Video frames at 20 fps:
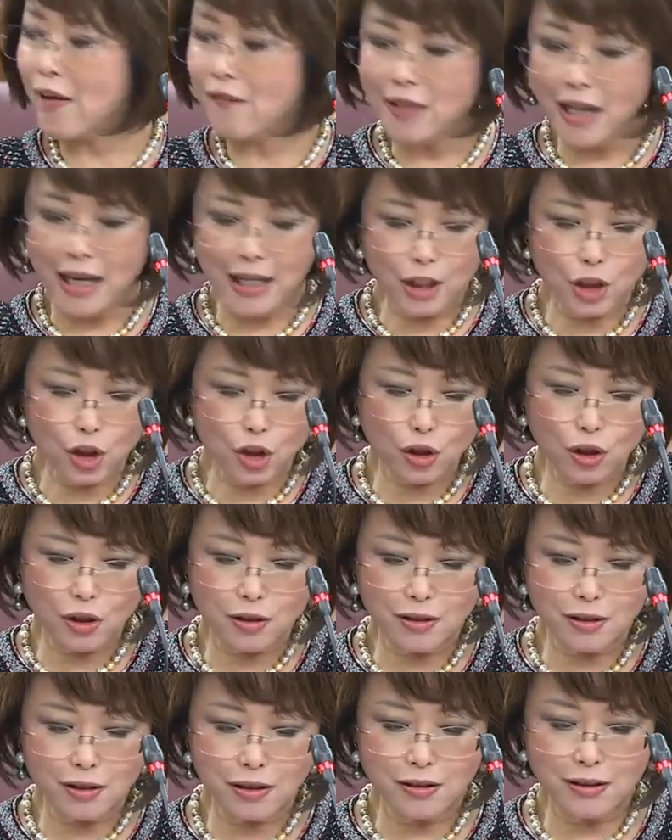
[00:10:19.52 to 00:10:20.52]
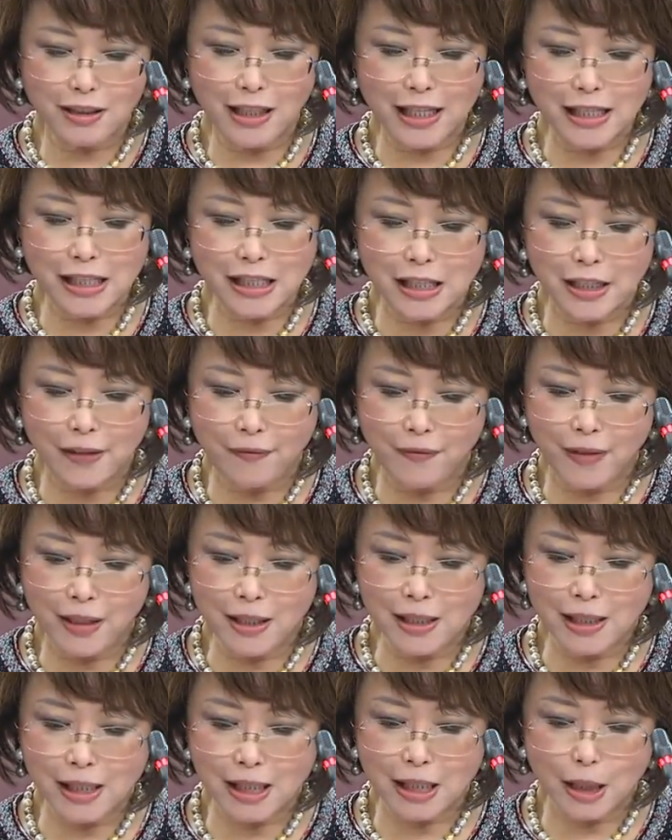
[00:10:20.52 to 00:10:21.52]
I'd like to conclude that
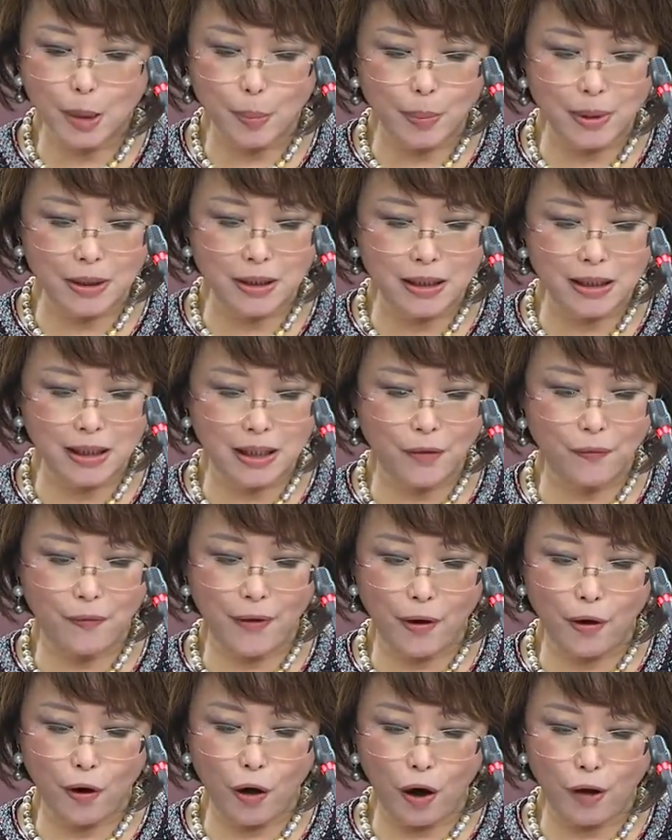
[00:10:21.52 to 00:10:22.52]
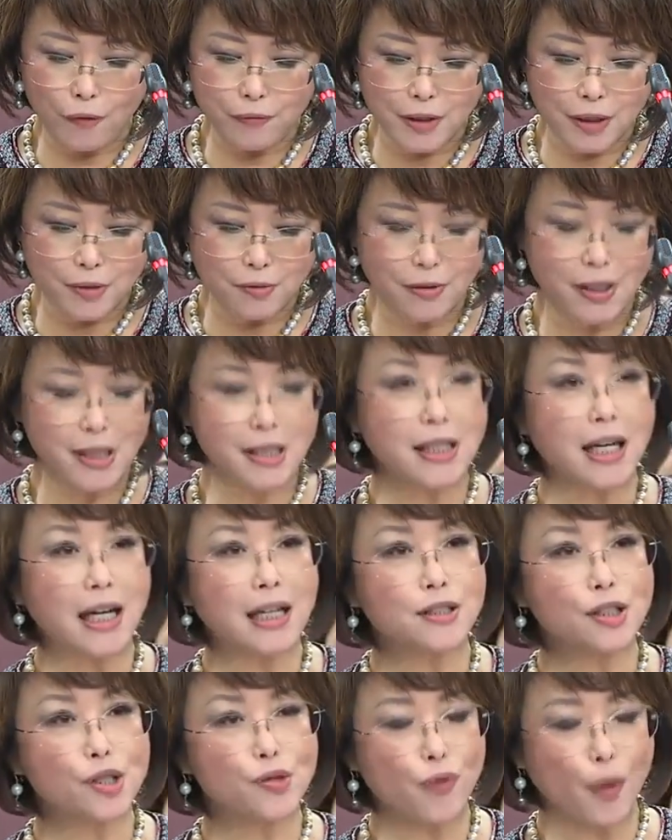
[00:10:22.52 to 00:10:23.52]
severe disability very often
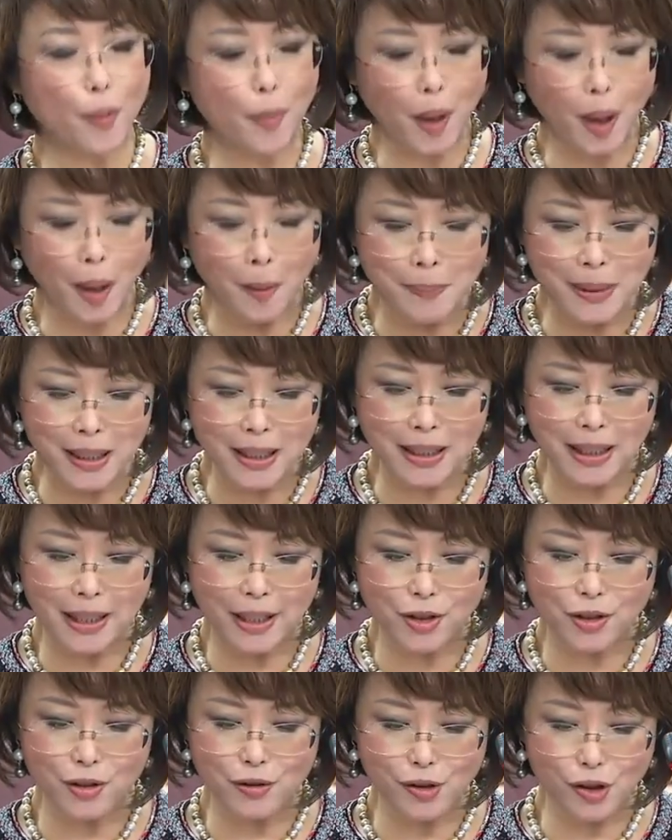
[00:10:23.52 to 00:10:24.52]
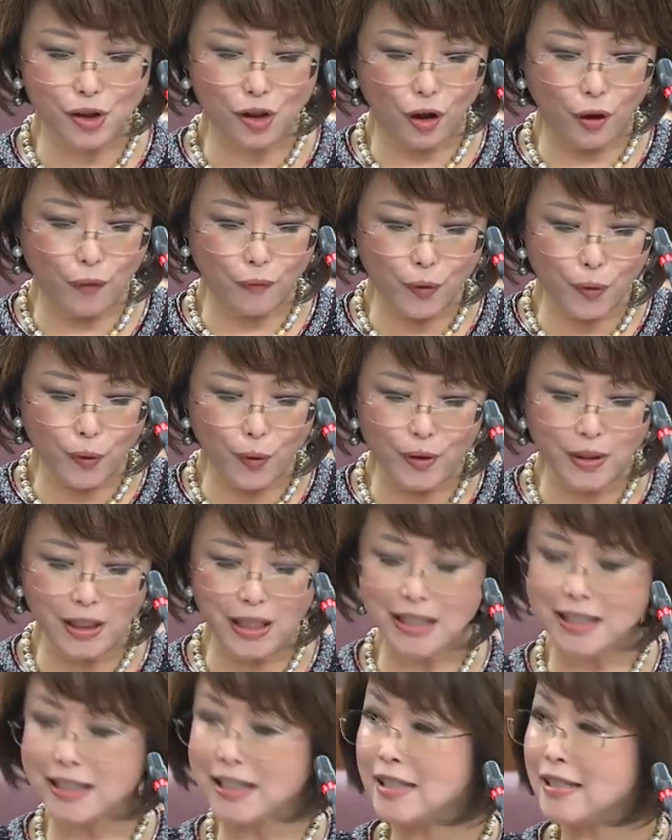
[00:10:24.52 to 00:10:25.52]
results from complications of
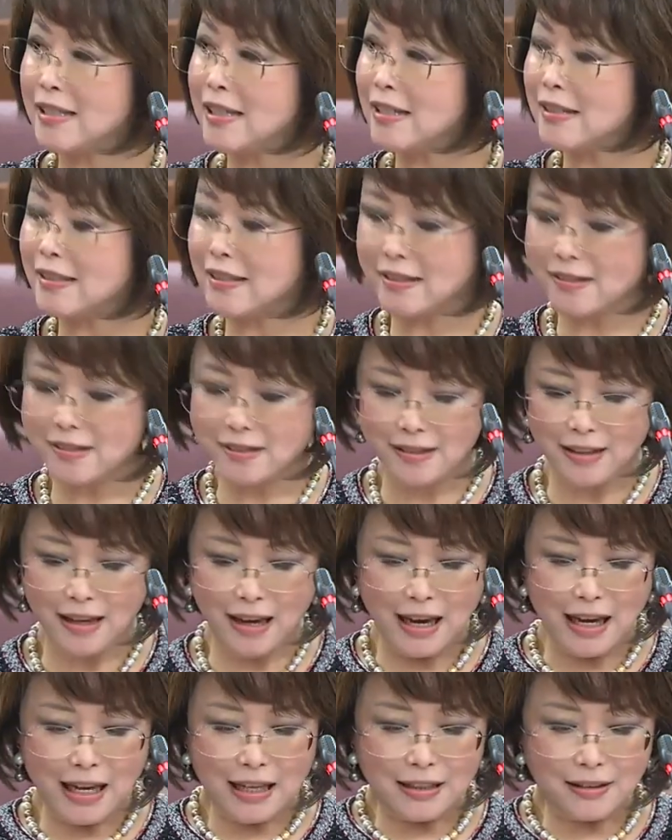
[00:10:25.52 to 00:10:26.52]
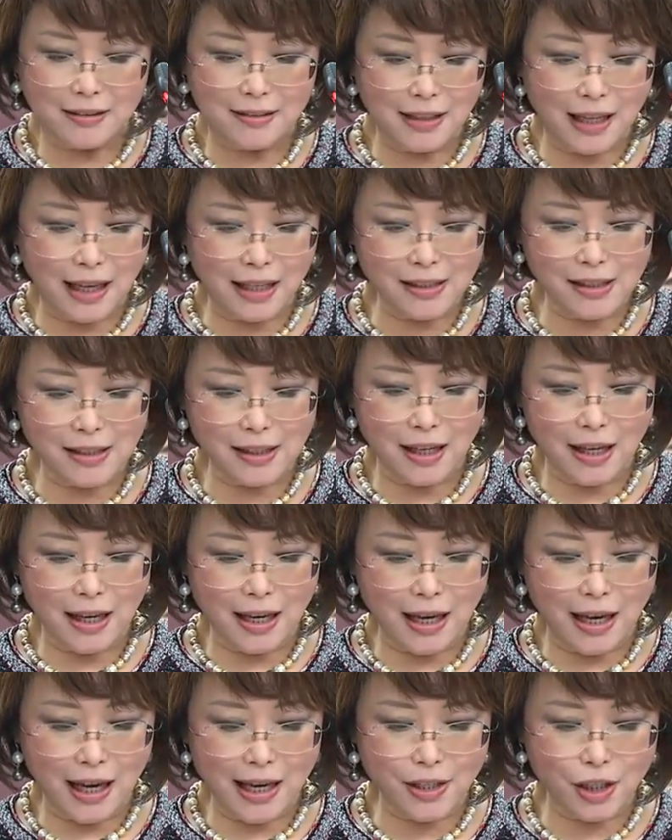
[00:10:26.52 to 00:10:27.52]
chronic diseases. Thus,
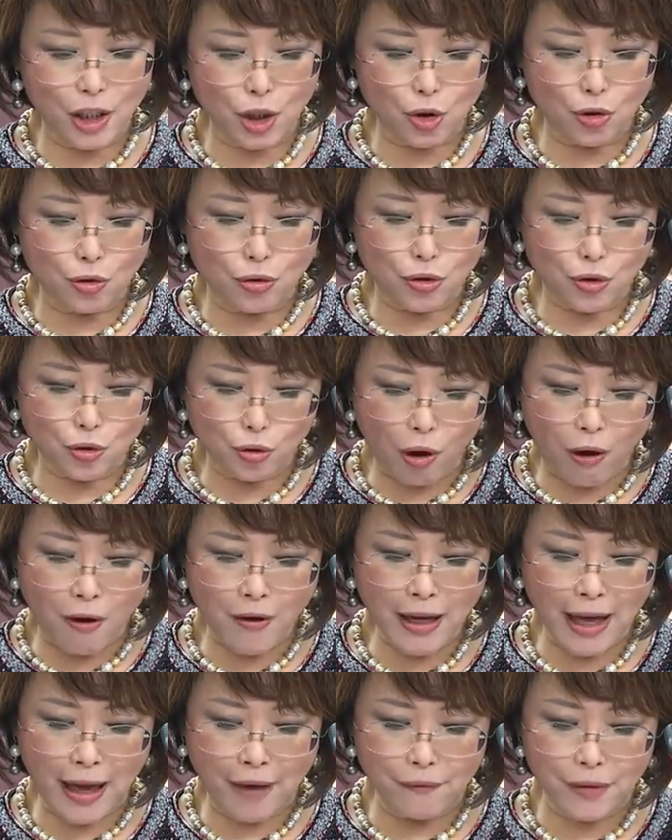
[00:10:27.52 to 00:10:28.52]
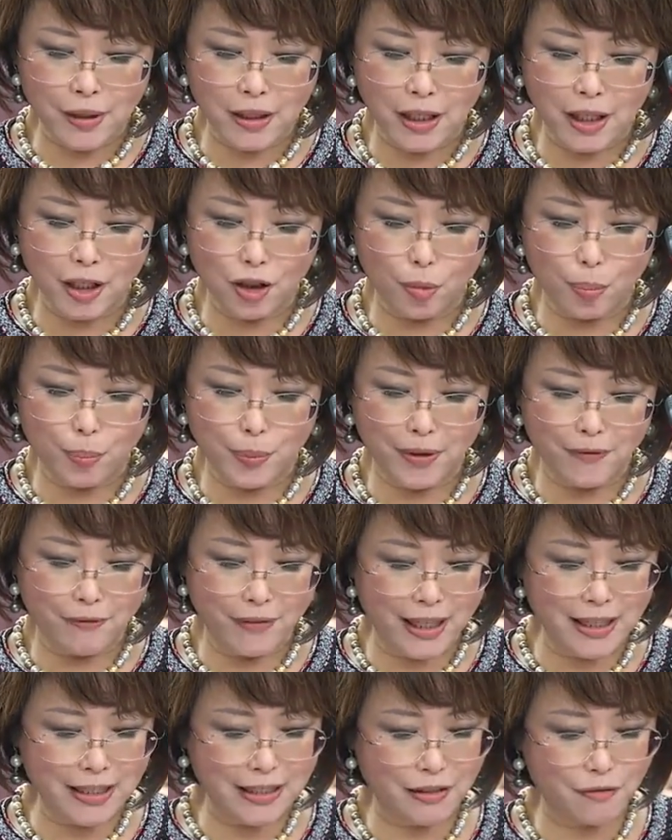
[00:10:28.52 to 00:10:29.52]
as a strong advocate of
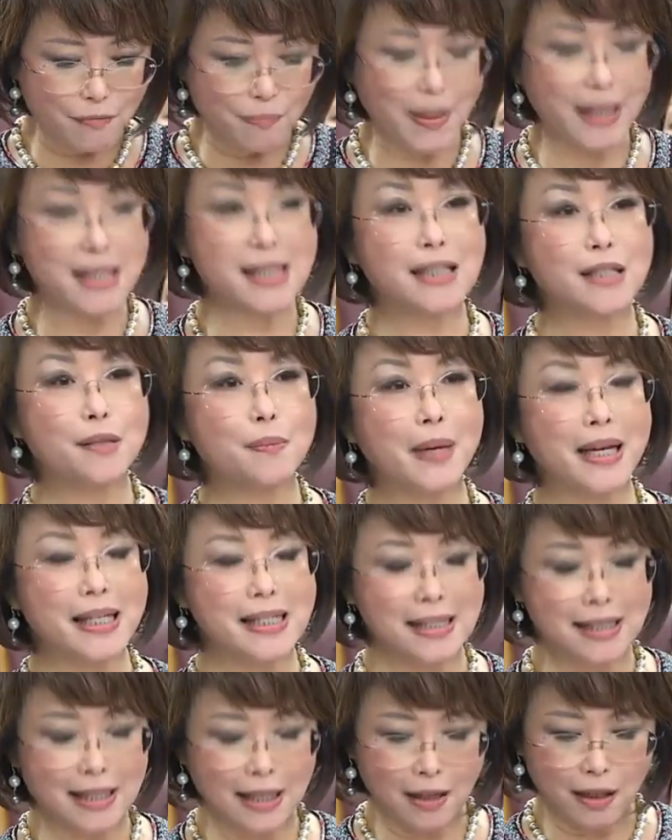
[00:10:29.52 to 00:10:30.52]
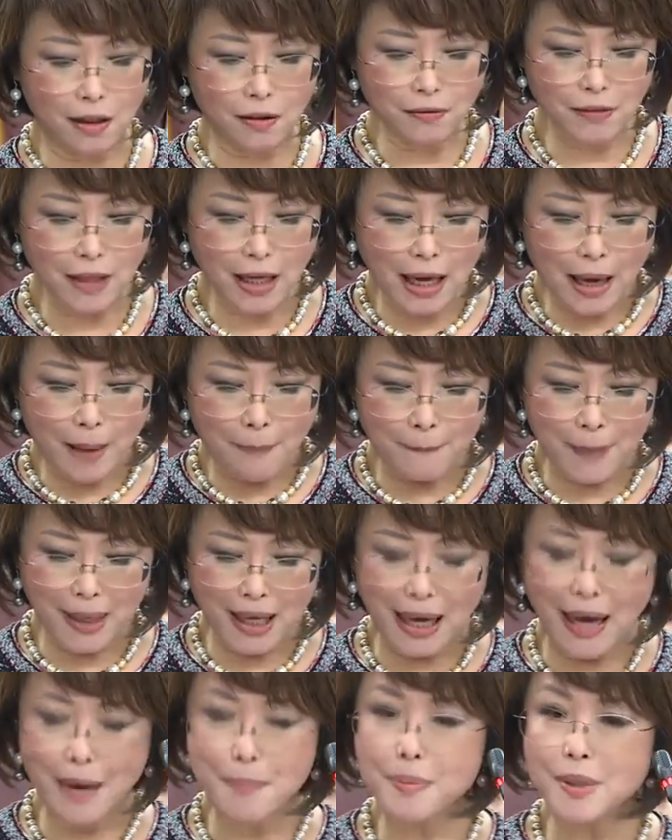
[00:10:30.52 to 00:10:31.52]
preventive medicine myself,
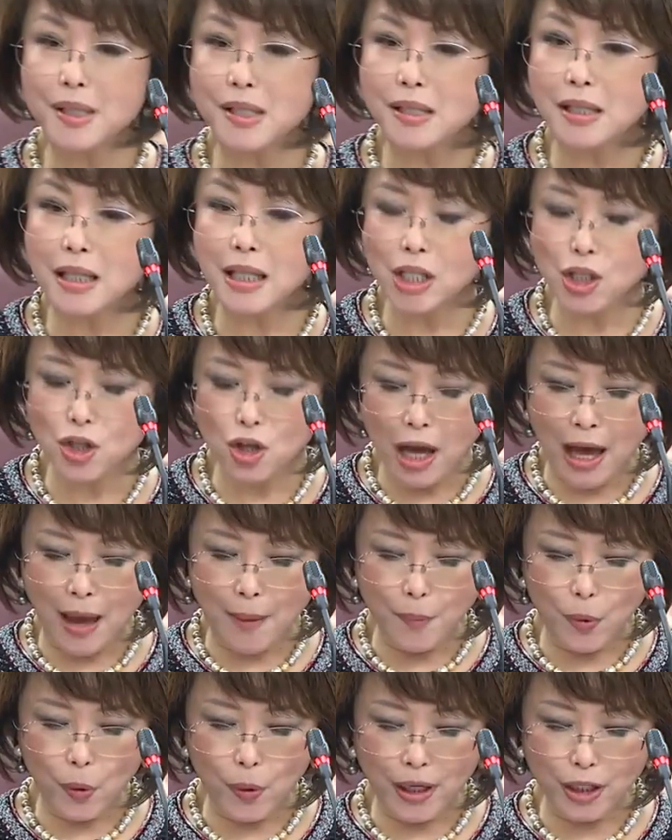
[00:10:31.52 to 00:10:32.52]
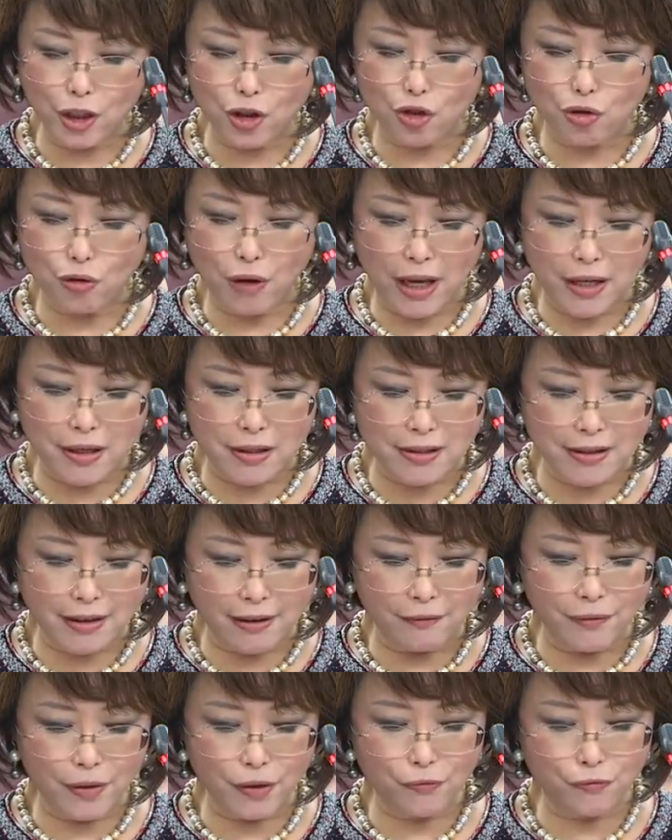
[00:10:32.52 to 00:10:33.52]
may I beseech MOH to
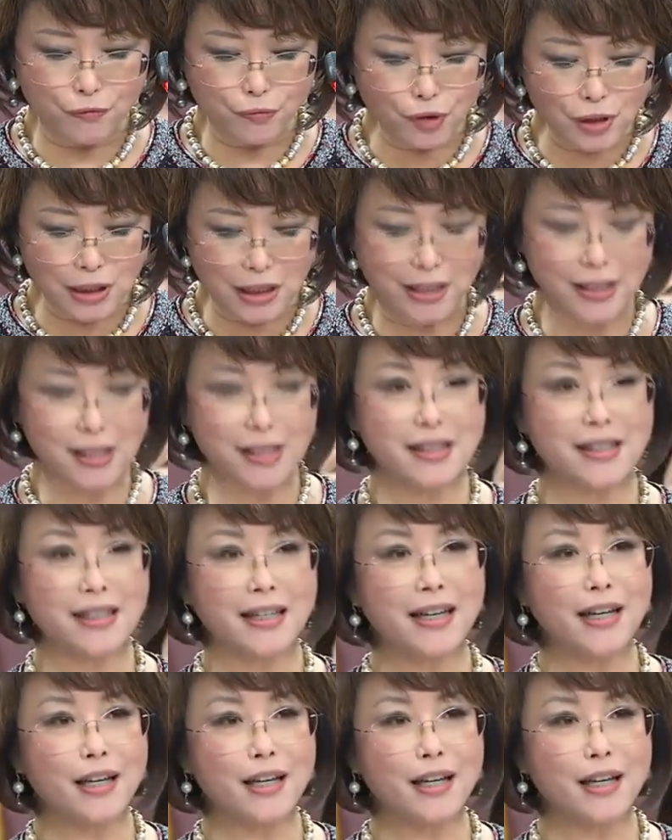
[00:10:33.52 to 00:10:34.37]
endeavor fullest